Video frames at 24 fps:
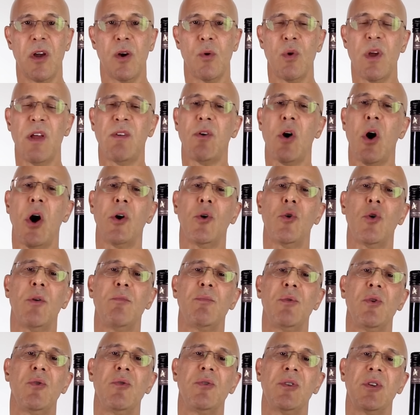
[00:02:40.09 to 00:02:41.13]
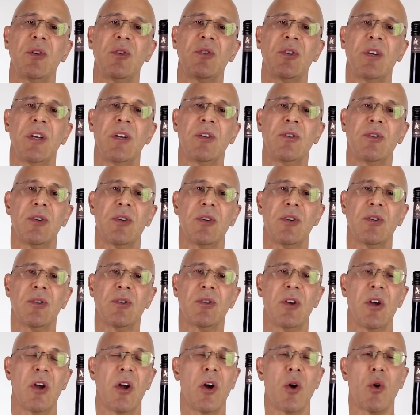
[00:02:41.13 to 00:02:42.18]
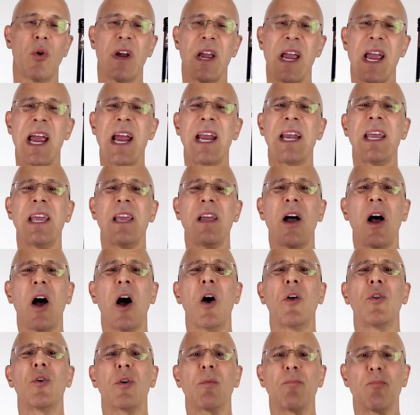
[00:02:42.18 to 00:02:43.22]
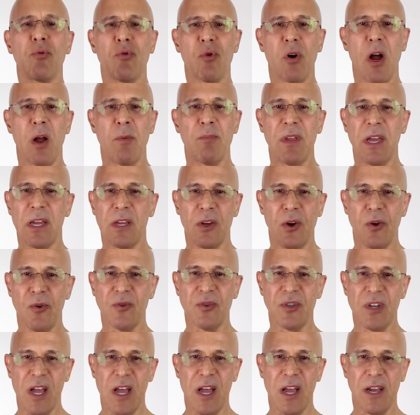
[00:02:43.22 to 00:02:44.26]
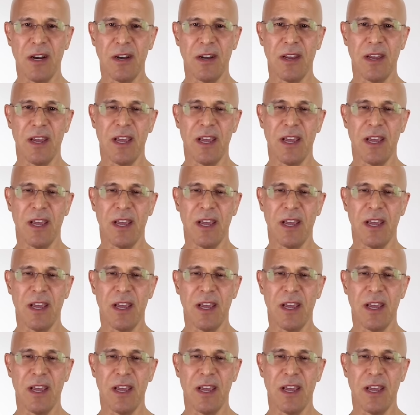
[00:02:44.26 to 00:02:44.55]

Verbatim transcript: we have autoimmune diseases, or any other problem that goes on.